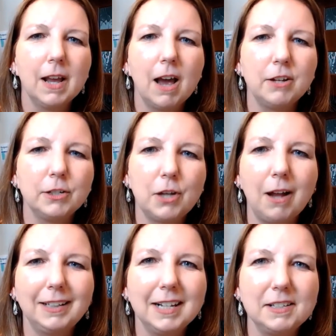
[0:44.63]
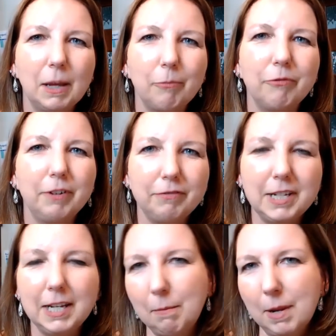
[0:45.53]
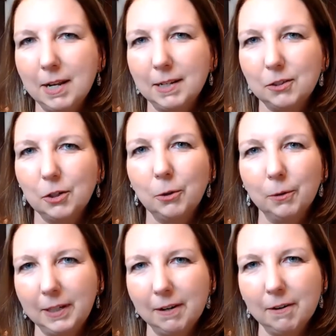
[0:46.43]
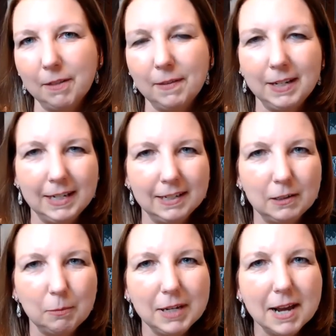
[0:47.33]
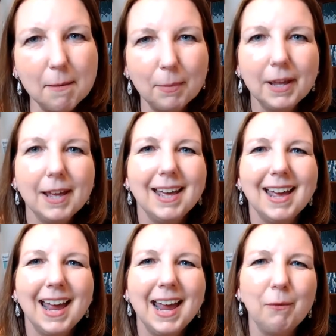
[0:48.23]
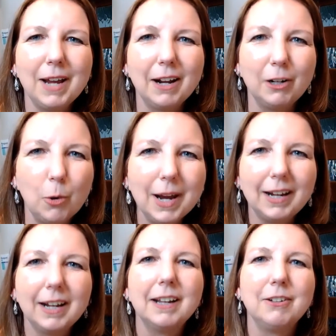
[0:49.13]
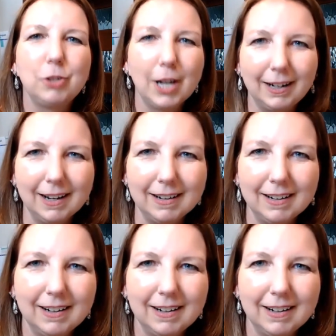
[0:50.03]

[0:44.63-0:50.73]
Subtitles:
I just got kids up 15 minutes earlier than they needed to be up, and we had a quick check-in.